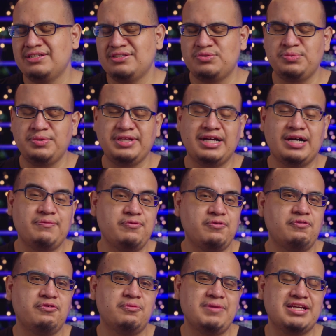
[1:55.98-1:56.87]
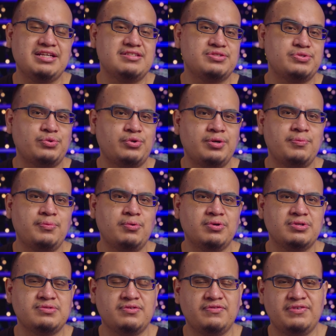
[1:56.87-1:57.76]
It's really helpful for making
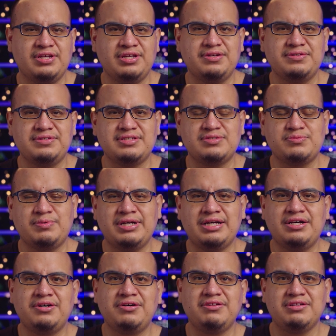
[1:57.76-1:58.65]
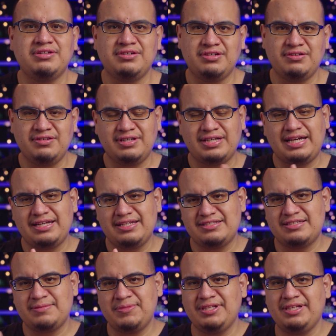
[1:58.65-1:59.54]
storyboards for videos as well. You can kind of
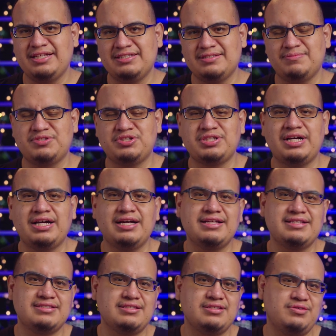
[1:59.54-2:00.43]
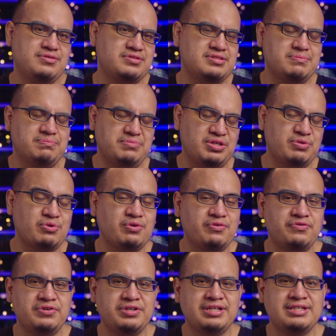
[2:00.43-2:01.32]
simulate some shots and use some
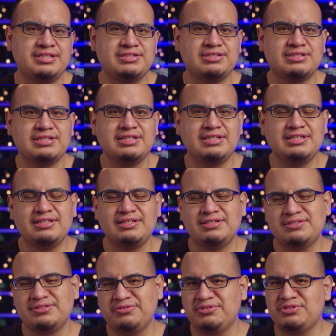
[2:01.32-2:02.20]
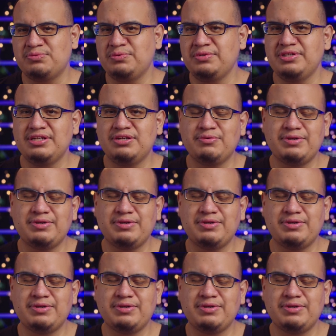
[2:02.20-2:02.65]
B-roll footage. So it's a really